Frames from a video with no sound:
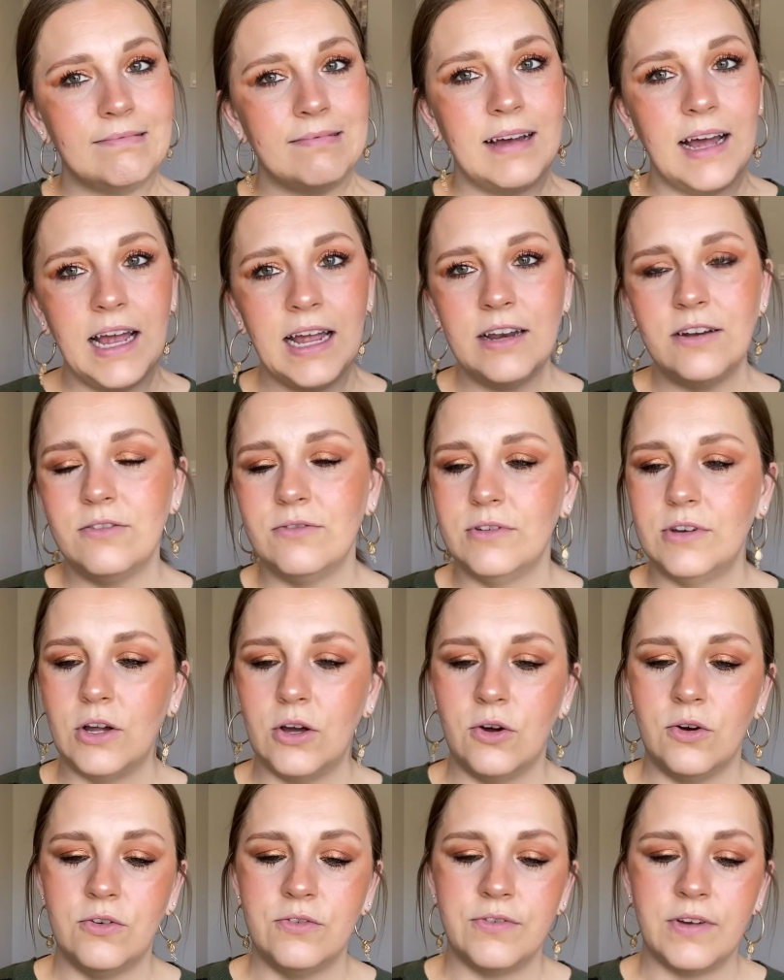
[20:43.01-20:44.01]
I don't
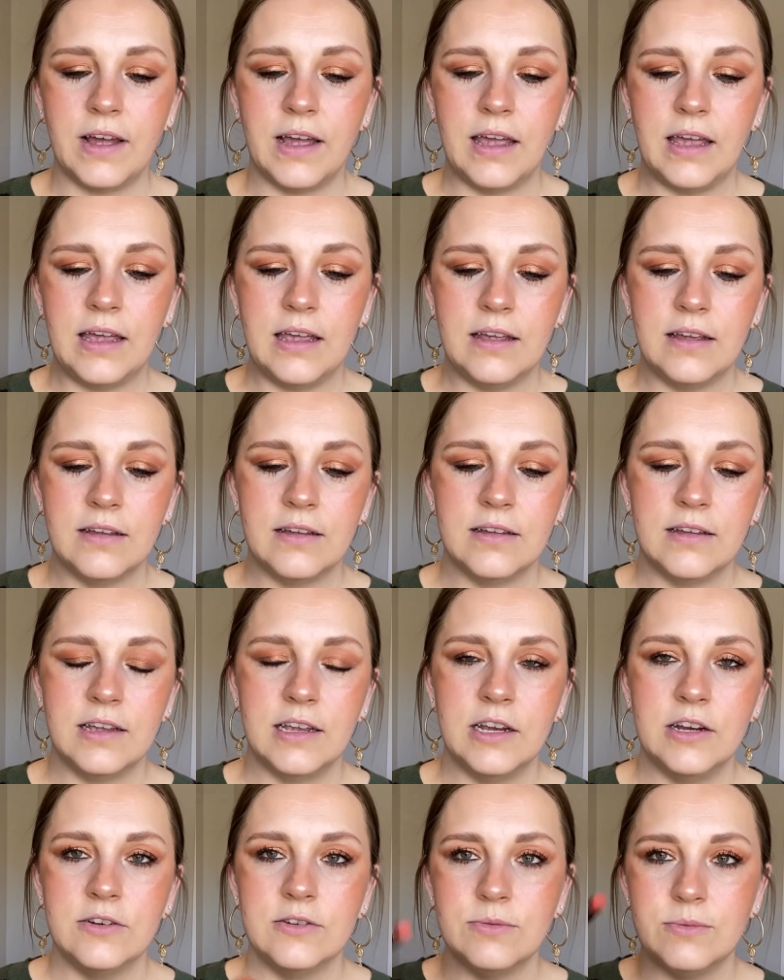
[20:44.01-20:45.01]
know if I,
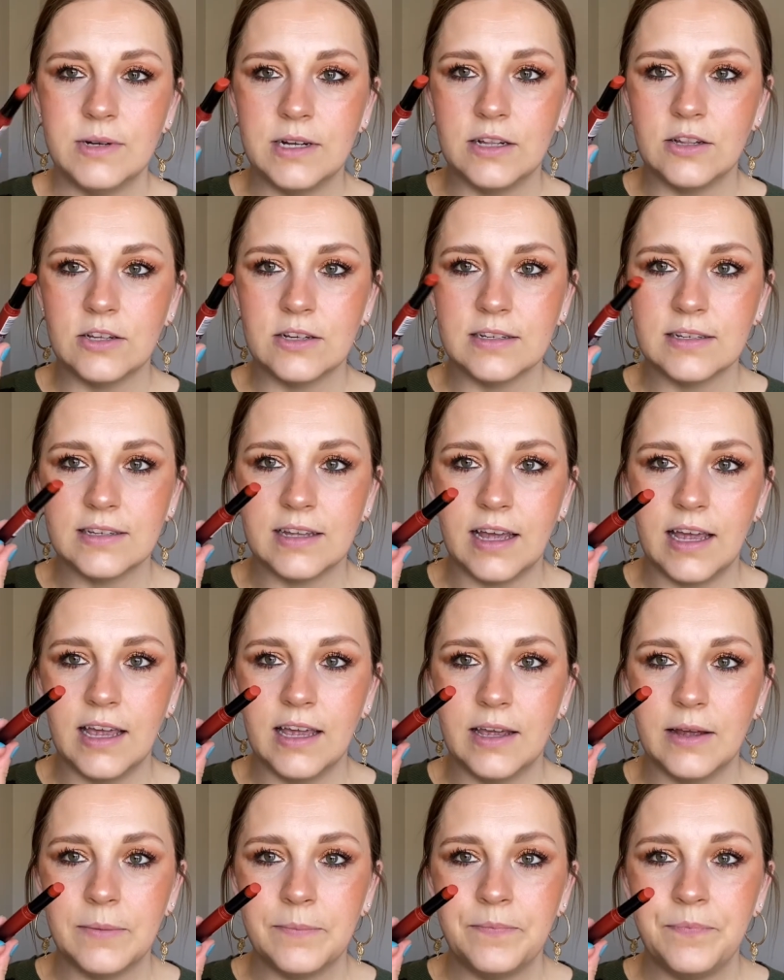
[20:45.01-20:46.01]
here's what it looks
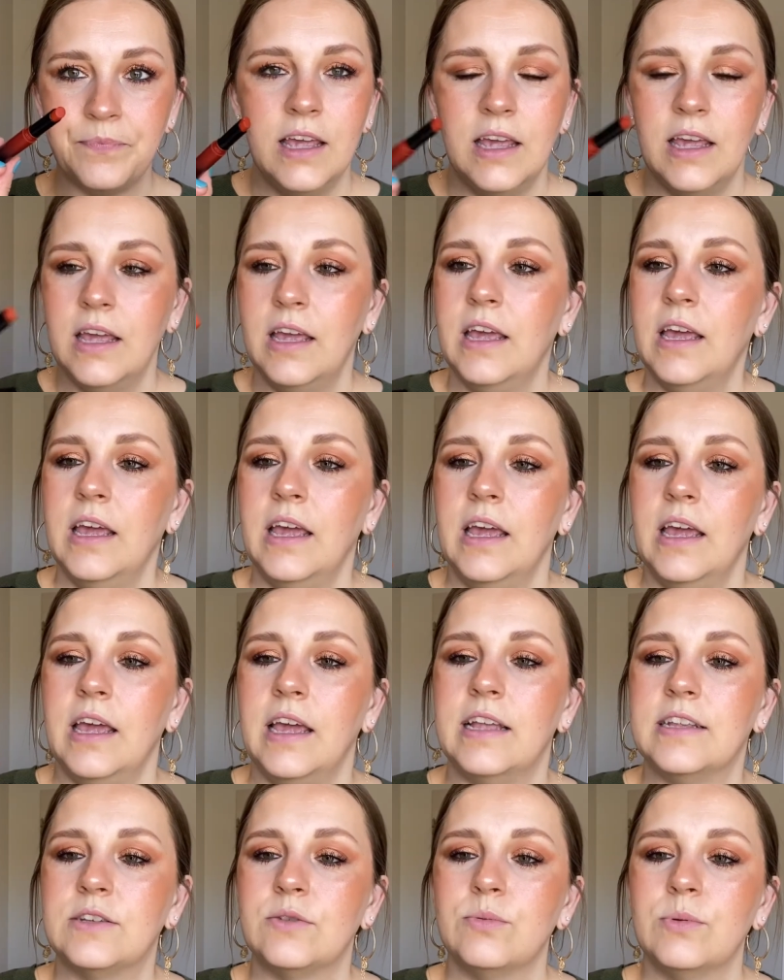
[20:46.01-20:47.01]
like.
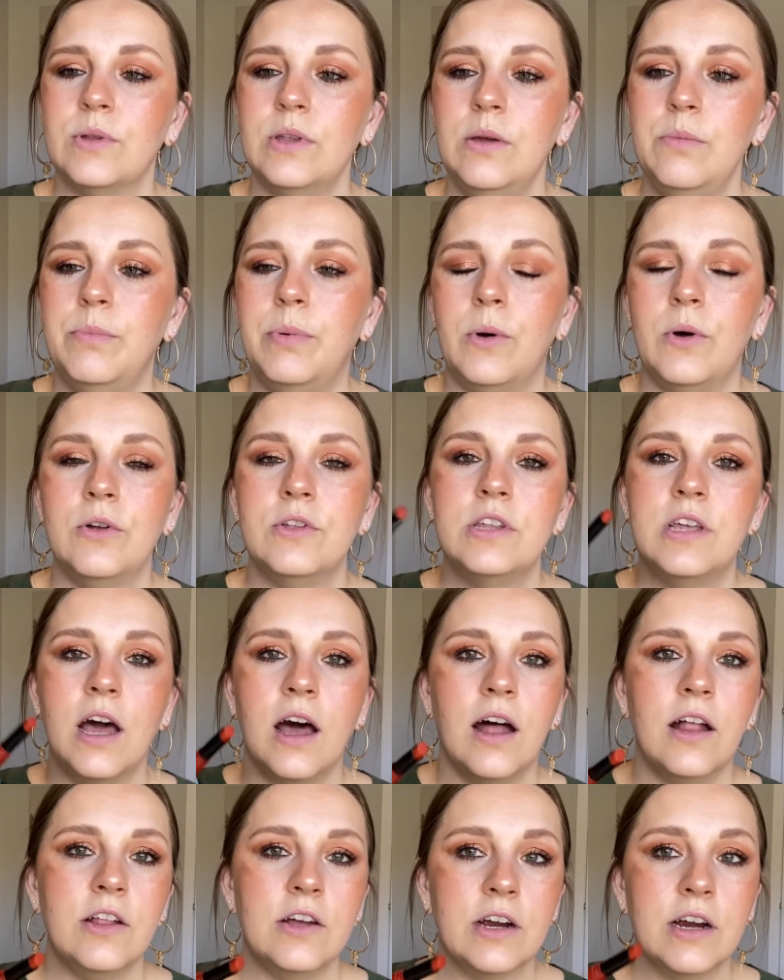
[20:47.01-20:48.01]
It's a really bold
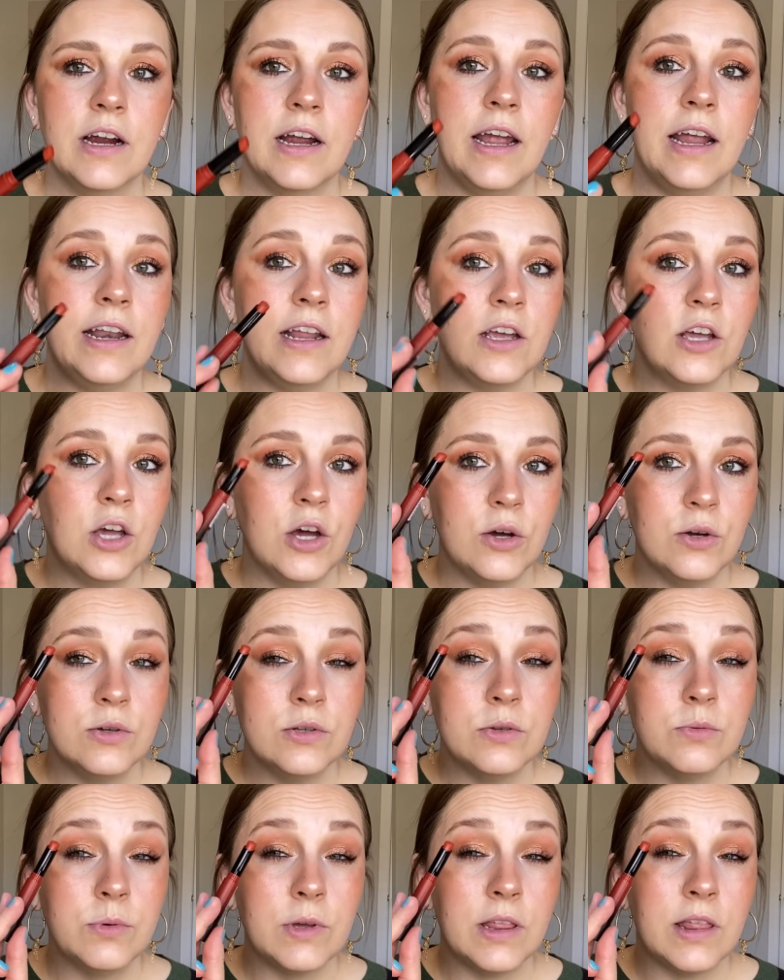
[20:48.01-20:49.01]
color and it
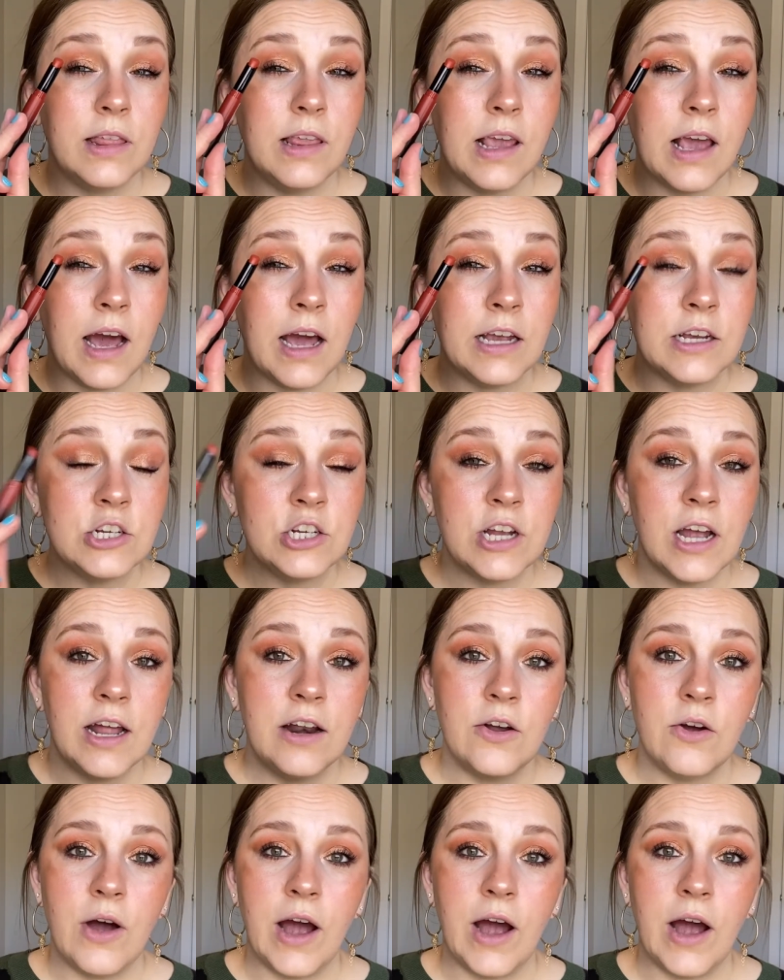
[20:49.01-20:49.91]
goes with the eyeshadow.